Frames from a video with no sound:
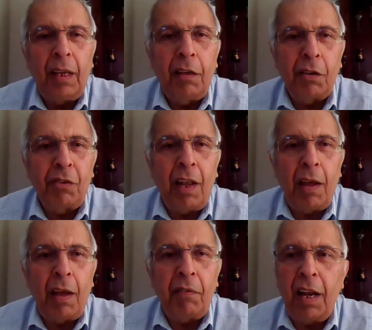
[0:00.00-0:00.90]
It doesn't
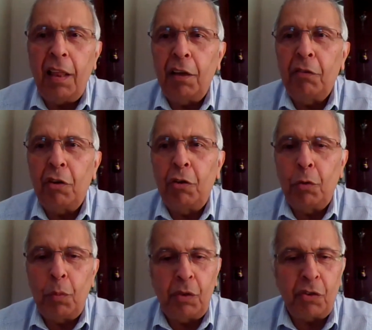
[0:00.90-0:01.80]
have anything to
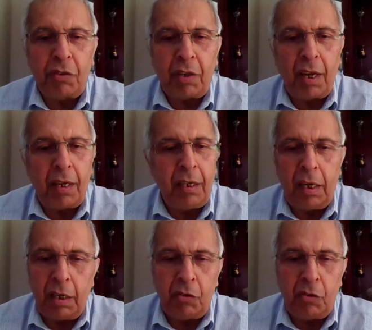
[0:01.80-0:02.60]
do with society.